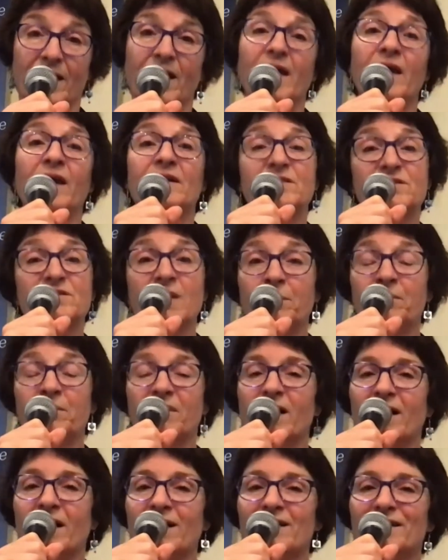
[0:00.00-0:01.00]
Except
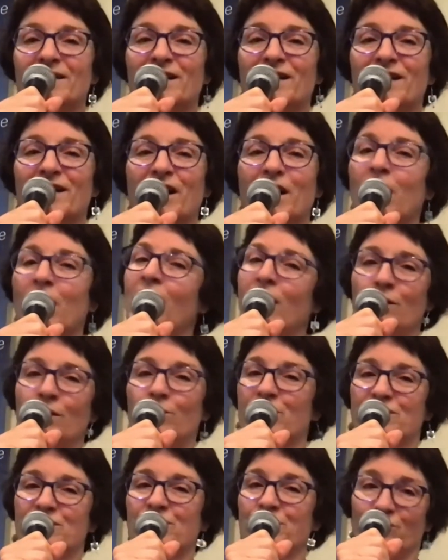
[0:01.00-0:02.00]
that I
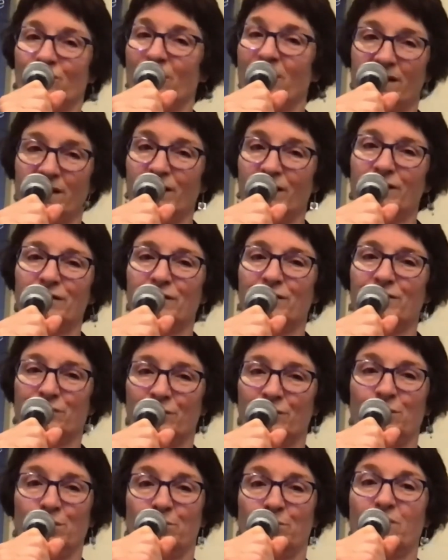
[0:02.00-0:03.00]
wasn't ready for a
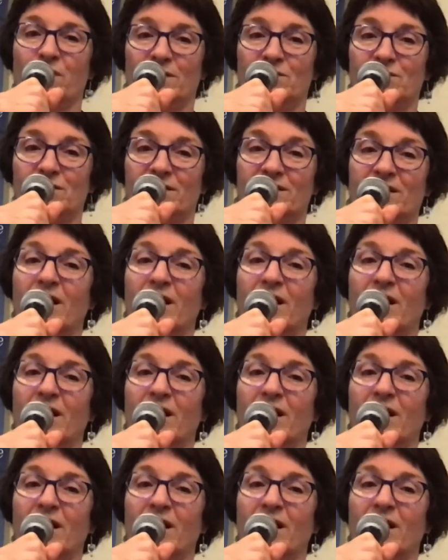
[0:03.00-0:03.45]
new project.